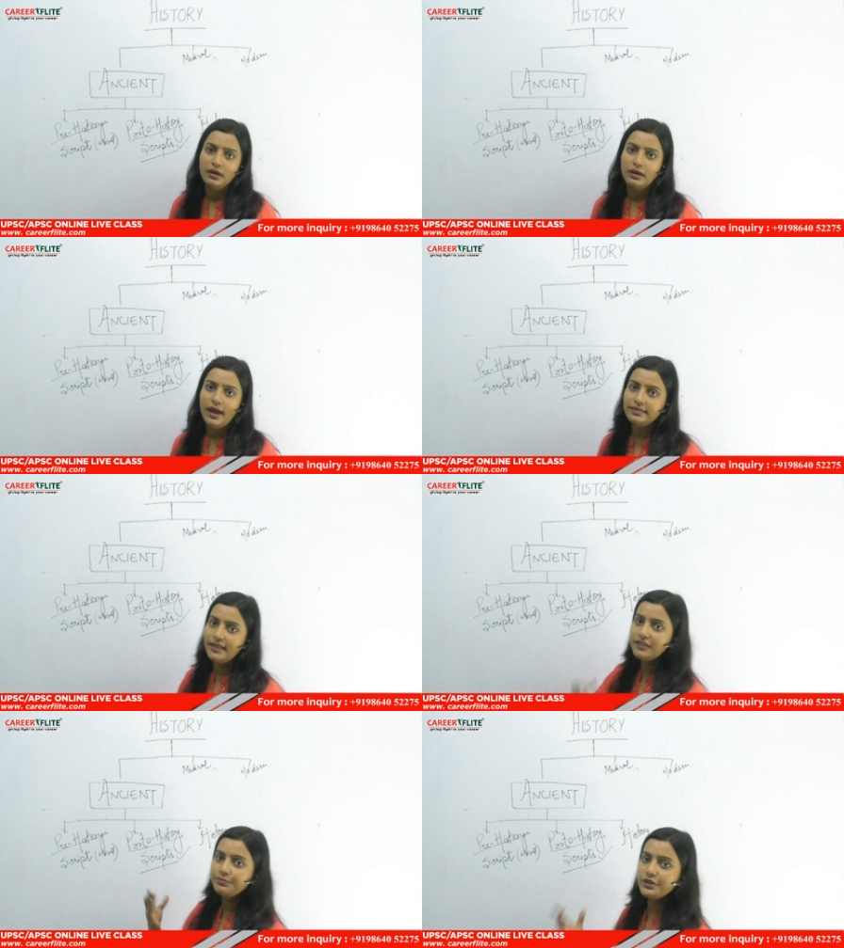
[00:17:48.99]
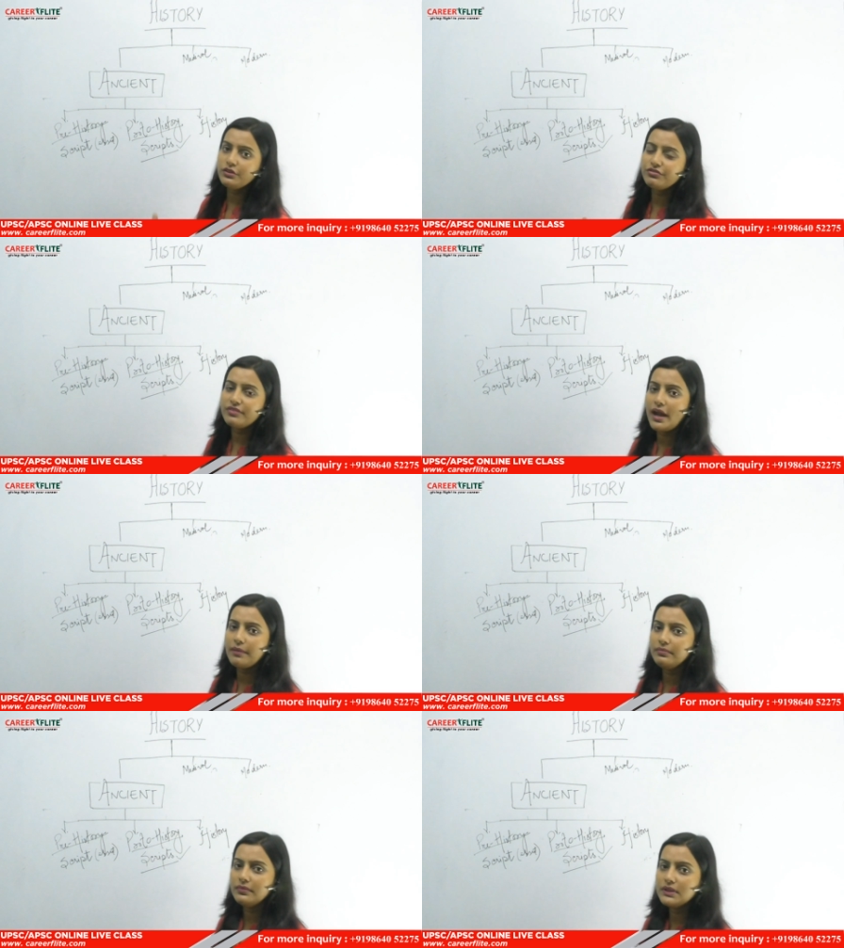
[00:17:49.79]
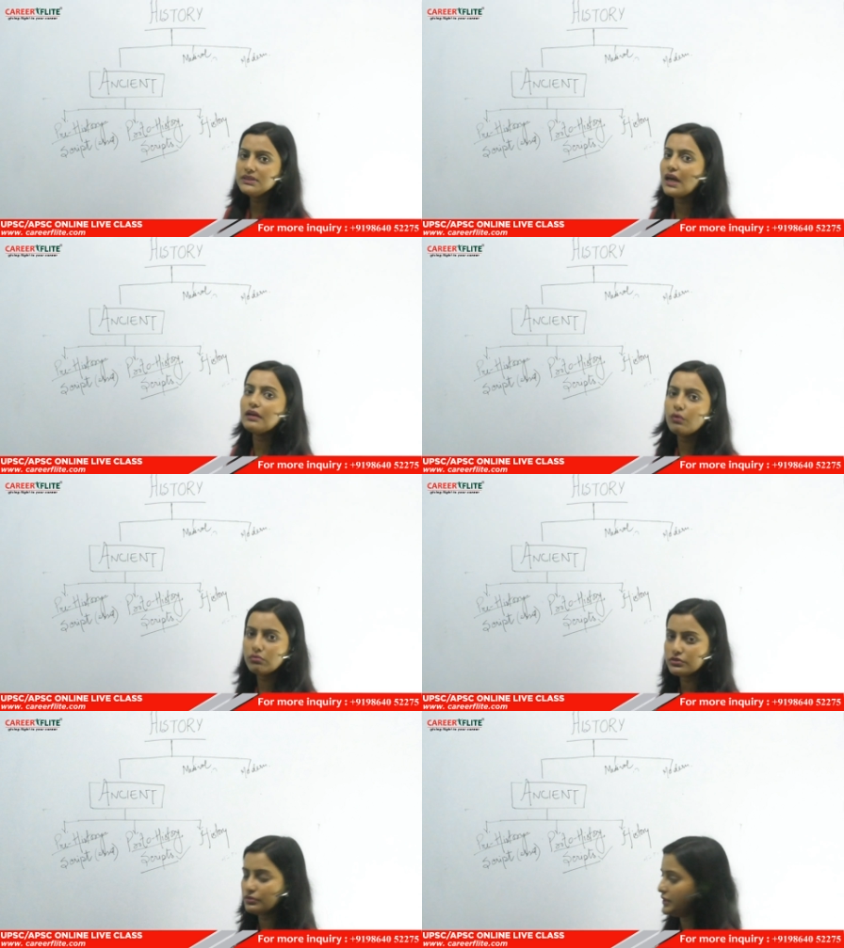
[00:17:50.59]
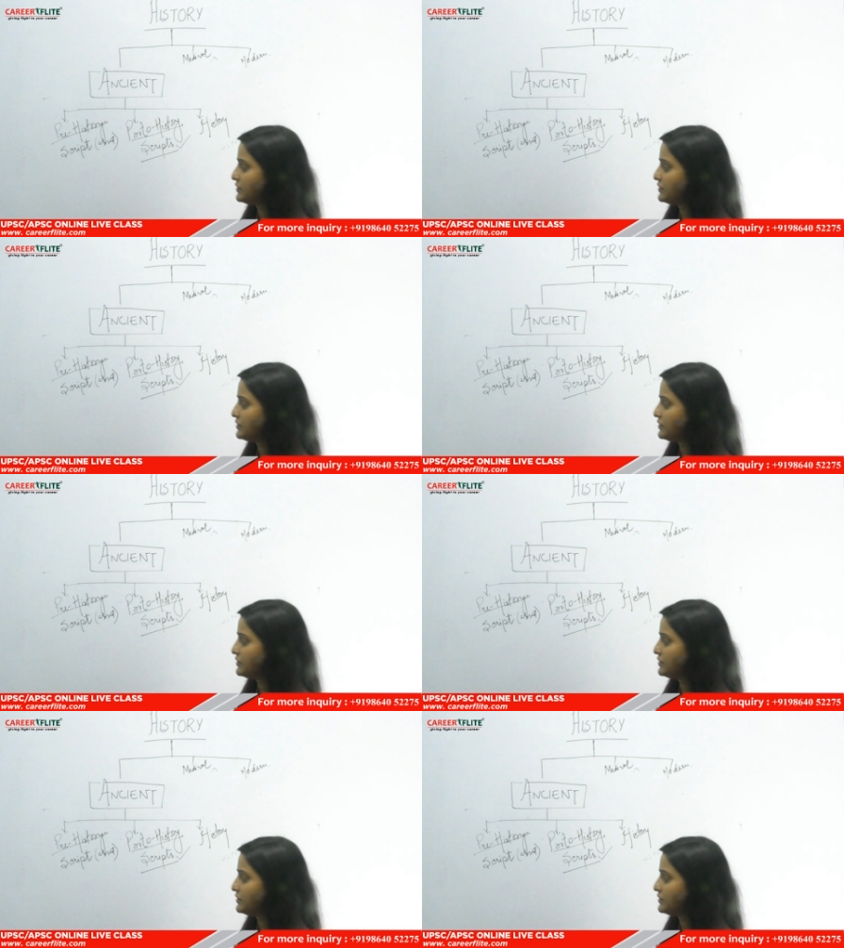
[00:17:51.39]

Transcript: at that period of time is unknown today. So,